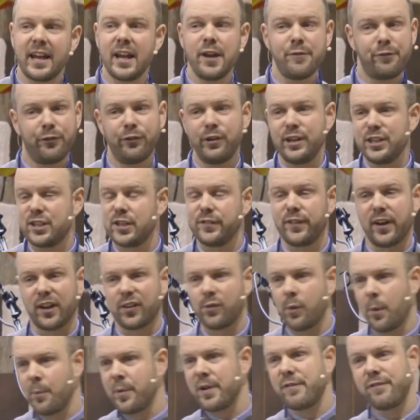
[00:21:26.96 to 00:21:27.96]
day for each of
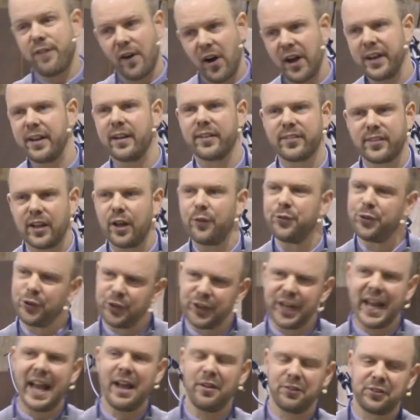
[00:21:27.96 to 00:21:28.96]
us when we find ourselves
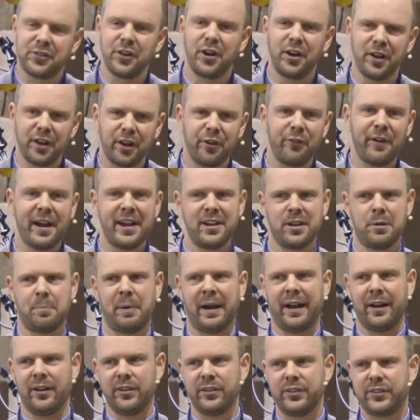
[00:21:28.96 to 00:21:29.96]
on the outside of the
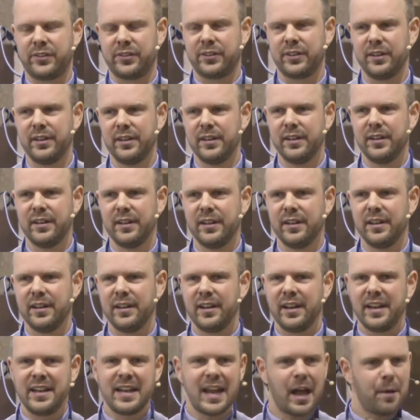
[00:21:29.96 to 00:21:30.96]
roundabout,
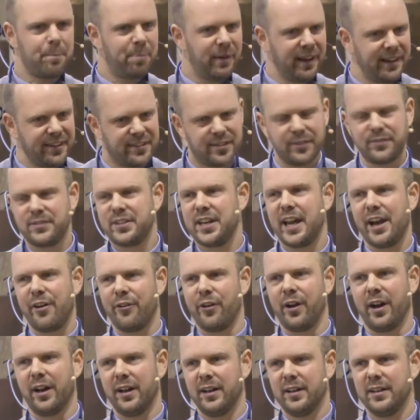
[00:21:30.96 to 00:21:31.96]
in that place of
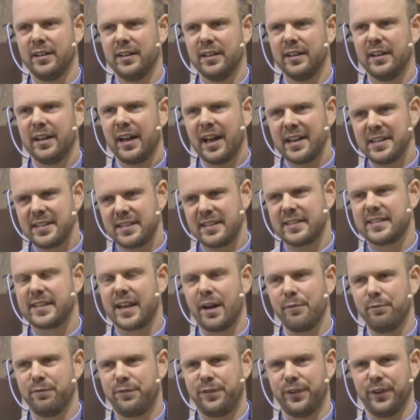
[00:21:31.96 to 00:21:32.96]
terror and
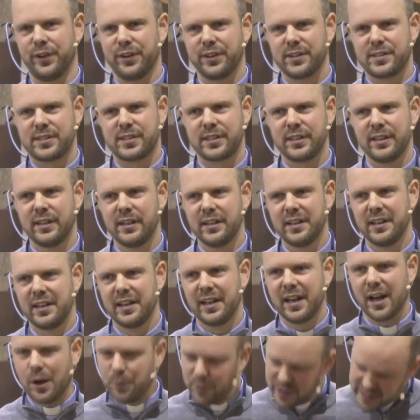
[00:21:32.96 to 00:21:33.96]
discomfort.
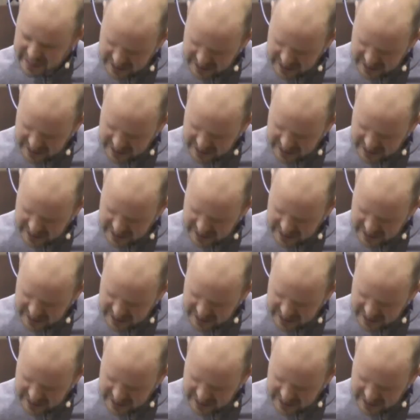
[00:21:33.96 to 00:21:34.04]
And